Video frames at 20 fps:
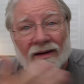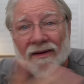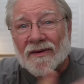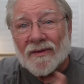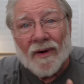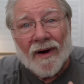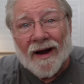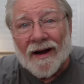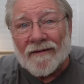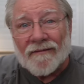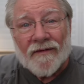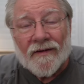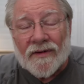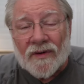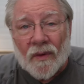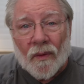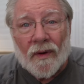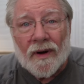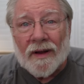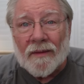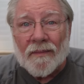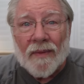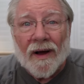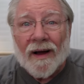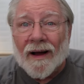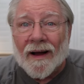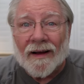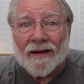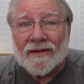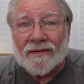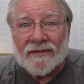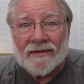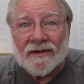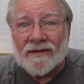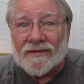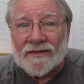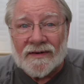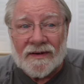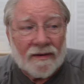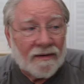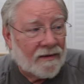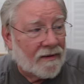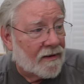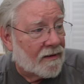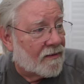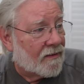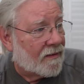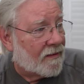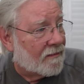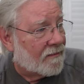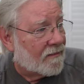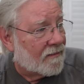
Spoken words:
Try for $20,